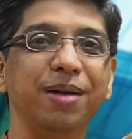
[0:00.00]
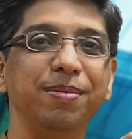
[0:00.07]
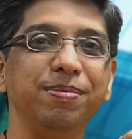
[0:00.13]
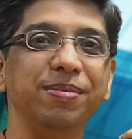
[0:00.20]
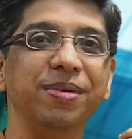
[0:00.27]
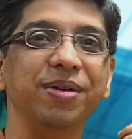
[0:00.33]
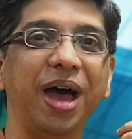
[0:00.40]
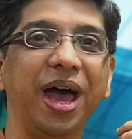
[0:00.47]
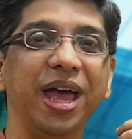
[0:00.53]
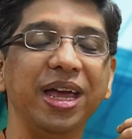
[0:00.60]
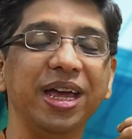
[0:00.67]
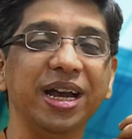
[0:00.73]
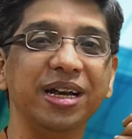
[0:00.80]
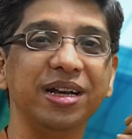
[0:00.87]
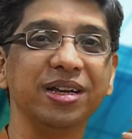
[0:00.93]
and
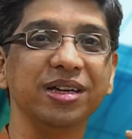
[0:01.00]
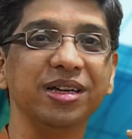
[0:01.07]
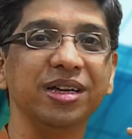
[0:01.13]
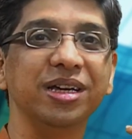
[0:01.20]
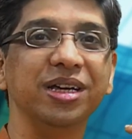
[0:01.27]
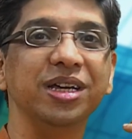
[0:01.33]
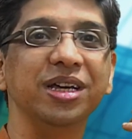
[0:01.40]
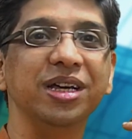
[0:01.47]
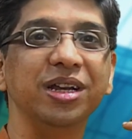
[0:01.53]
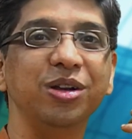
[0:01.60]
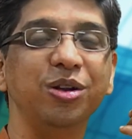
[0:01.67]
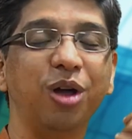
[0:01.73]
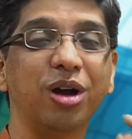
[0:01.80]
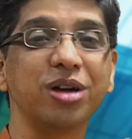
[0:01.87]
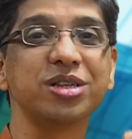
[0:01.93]
I get
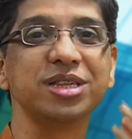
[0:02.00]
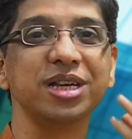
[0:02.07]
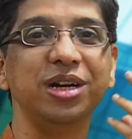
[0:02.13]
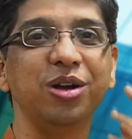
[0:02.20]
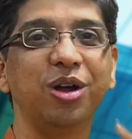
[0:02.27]
lots